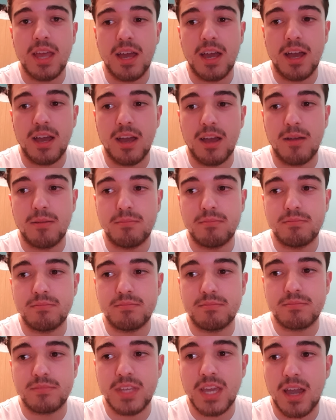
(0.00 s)

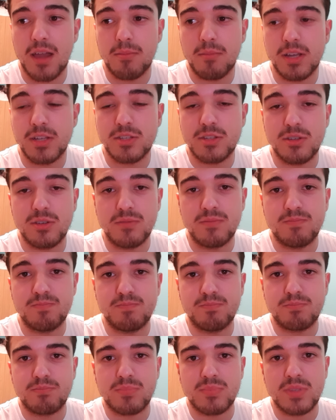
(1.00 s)
um, yeah, I might do
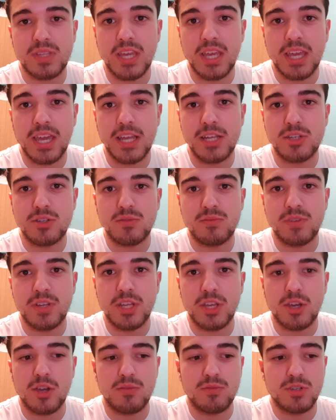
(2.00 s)
the occasional
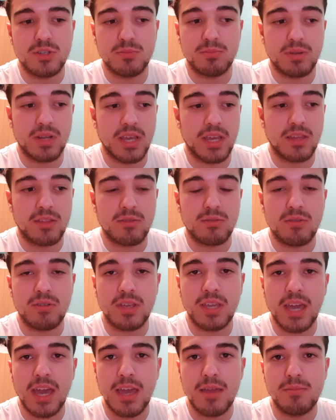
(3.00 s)
video of just playing through a
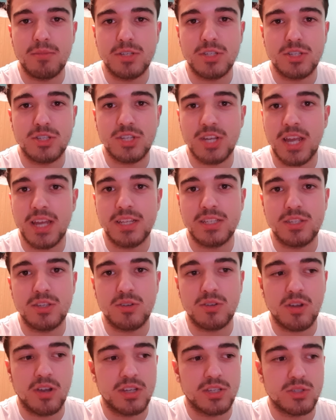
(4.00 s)
game and just chatting to
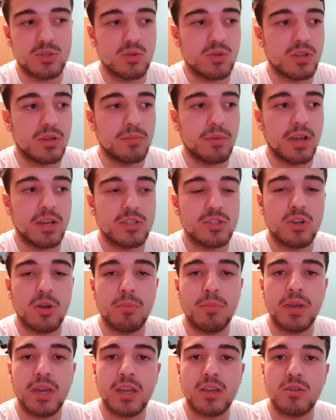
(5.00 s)
you guys, talking about a
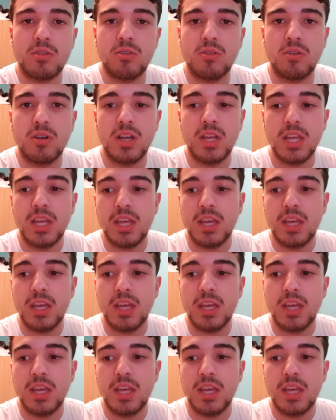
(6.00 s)
topic, or